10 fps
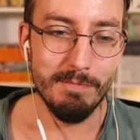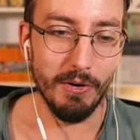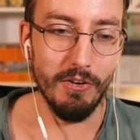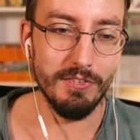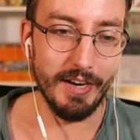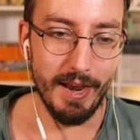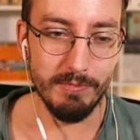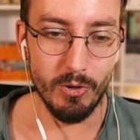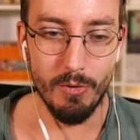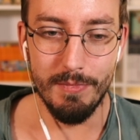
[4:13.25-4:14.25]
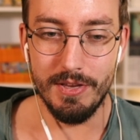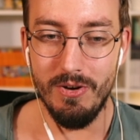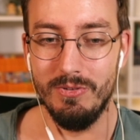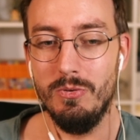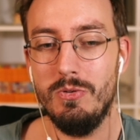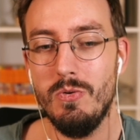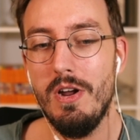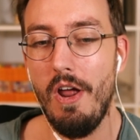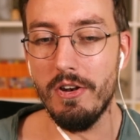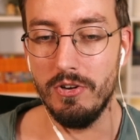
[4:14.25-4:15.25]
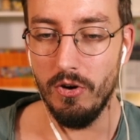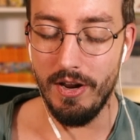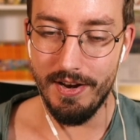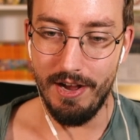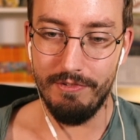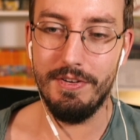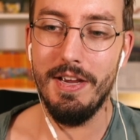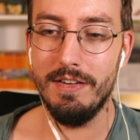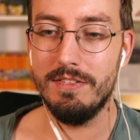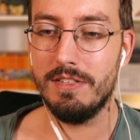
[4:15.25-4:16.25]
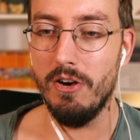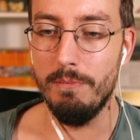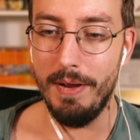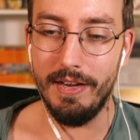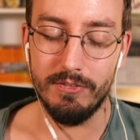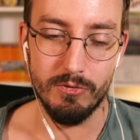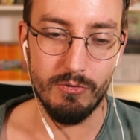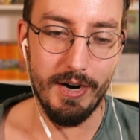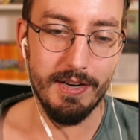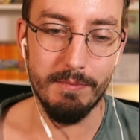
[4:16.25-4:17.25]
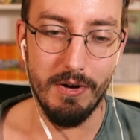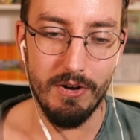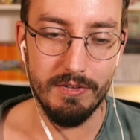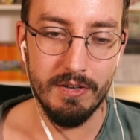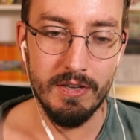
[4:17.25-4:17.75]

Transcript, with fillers: Because the game told me, yo, dude, you are not good enough yet. Go back to training mode.